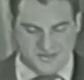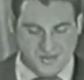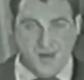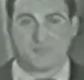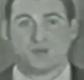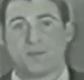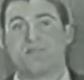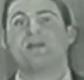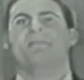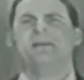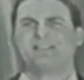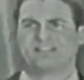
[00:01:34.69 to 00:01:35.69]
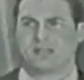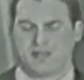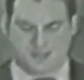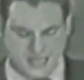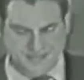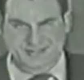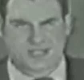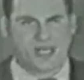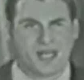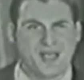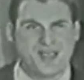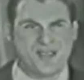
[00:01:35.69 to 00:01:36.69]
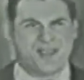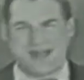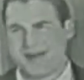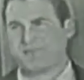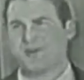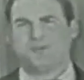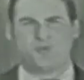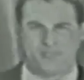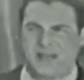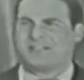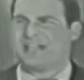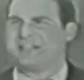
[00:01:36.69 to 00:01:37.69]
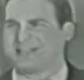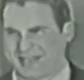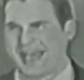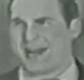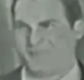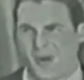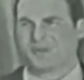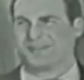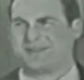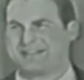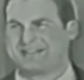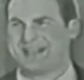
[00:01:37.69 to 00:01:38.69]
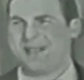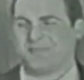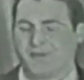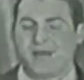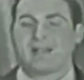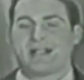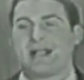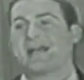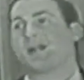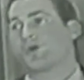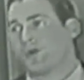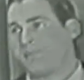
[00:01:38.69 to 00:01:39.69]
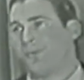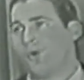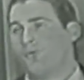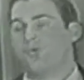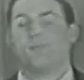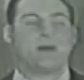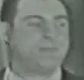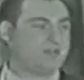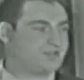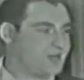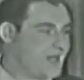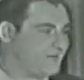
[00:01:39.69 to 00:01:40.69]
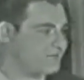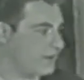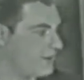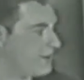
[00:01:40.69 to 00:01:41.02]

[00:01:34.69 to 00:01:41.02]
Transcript: I'm going to be a mister. Yes, sir. I'm going to do big things together, both of us. But right now, I got to go to pool room. I'll meet you after.